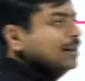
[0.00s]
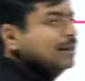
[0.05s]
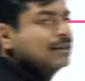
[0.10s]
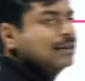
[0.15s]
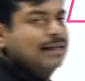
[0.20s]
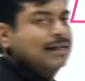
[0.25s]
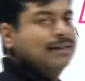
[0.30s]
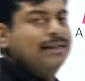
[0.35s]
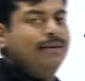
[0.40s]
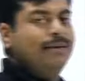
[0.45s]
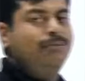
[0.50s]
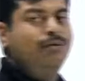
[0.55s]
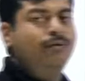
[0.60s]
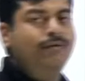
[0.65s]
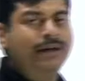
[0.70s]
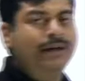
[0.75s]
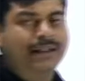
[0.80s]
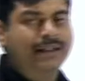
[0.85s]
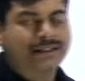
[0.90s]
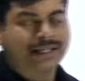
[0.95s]
in the sense they are
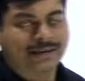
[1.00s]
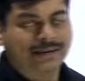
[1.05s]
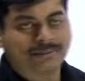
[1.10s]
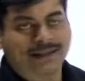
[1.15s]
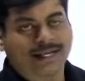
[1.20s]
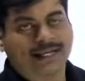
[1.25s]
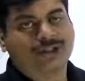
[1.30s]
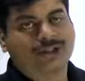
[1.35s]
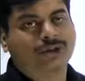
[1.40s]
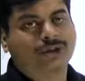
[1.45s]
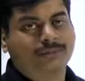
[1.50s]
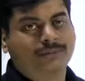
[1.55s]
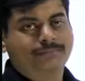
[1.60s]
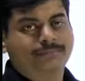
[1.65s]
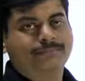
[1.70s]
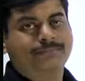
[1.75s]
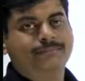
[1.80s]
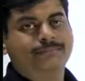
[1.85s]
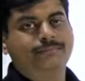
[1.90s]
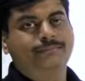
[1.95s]
moving in the same direction.
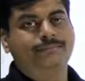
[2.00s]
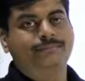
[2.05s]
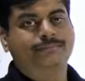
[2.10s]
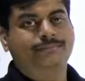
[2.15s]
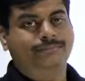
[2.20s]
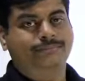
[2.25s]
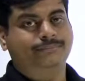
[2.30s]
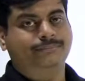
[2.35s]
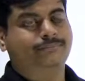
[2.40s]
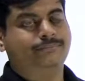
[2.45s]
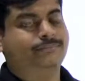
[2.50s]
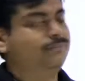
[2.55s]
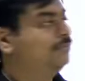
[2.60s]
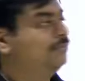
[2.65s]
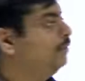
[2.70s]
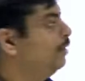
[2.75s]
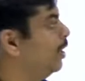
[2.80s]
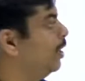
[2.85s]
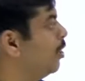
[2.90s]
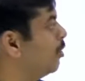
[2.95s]

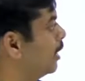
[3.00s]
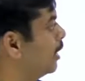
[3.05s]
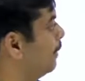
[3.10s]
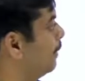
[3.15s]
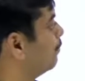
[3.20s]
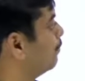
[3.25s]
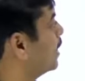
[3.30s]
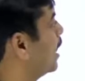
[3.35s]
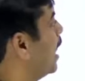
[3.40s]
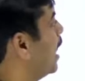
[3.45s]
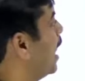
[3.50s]
Okay.